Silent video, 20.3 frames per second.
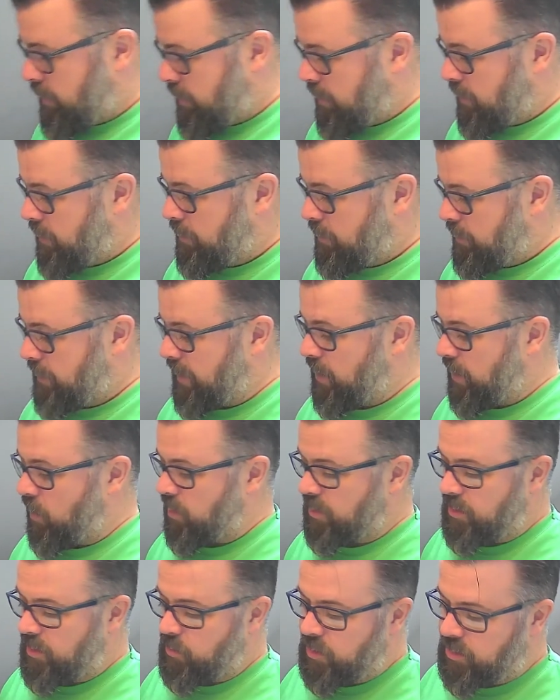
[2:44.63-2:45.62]

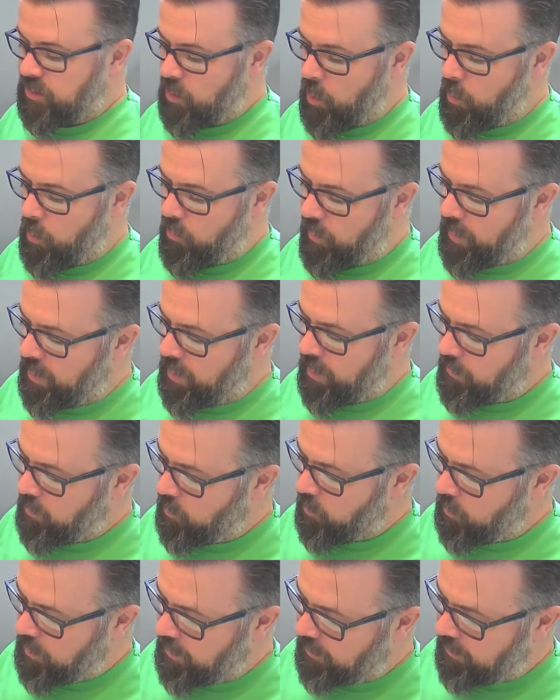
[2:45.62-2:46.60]
Because they were so upgradable
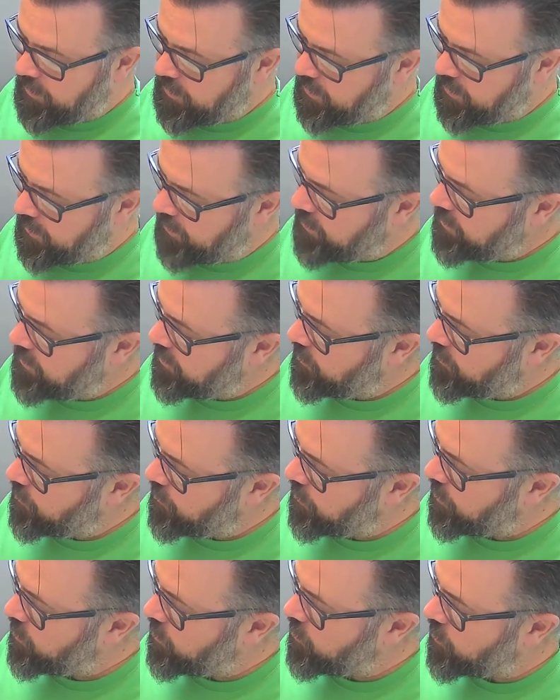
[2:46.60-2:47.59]
with these things,
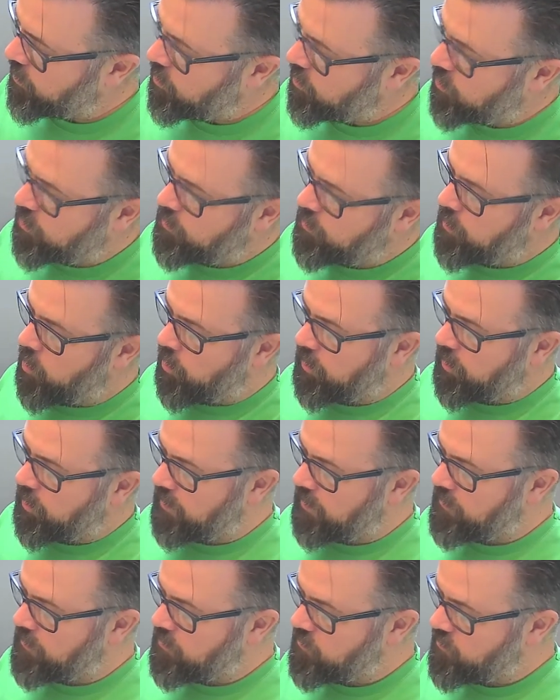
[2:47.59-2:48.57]
you could just put
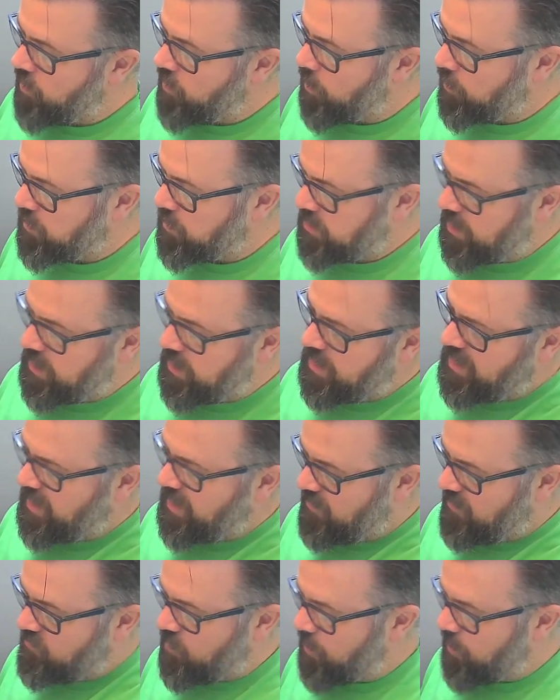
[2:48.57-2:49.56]
different ROMs in, you could
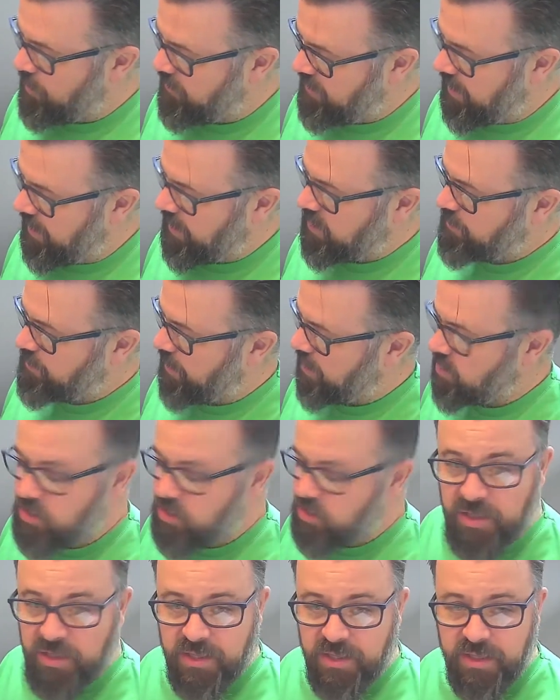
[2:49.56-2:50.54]
get ROM
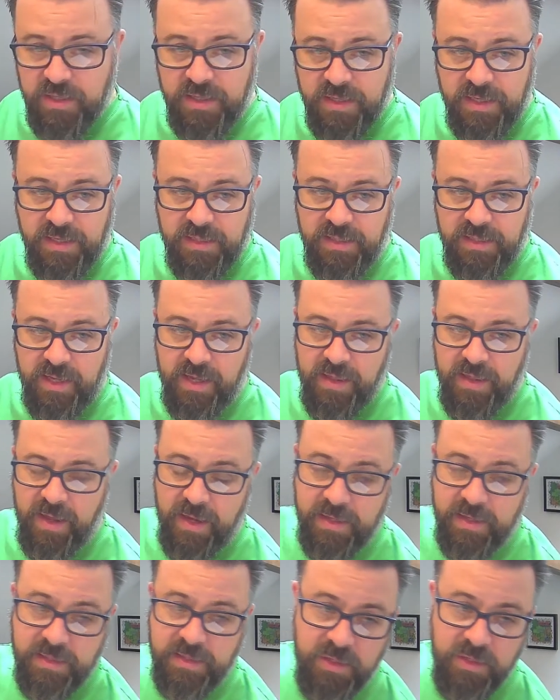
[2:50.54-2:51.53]
expansions and things like
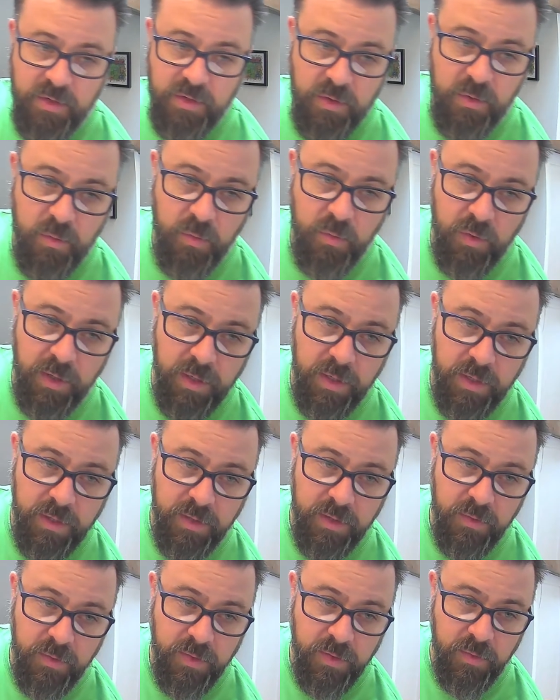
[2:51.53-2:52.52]
that. So
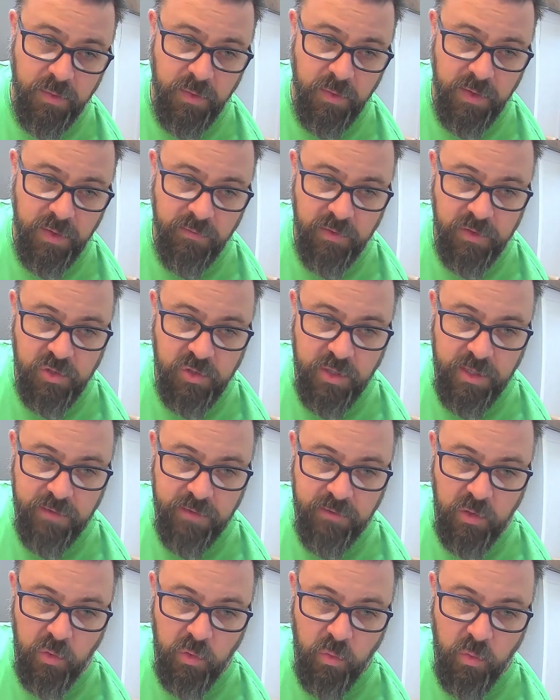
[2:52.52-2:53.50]
I'll try and have a
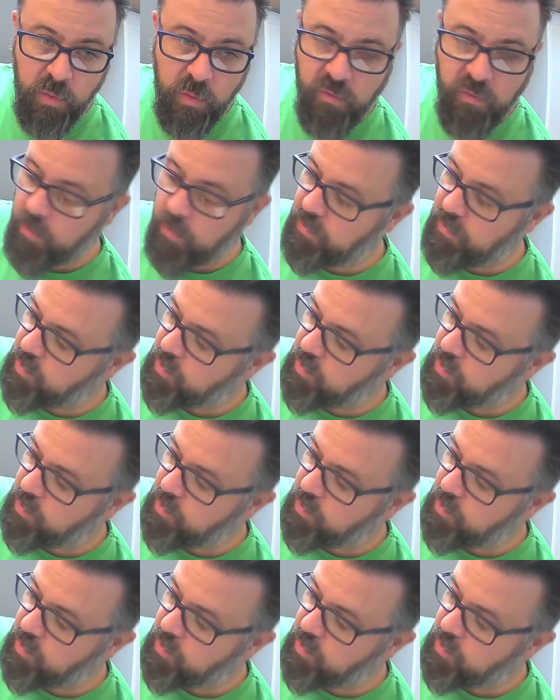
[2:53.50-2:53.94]
look what ROMs we've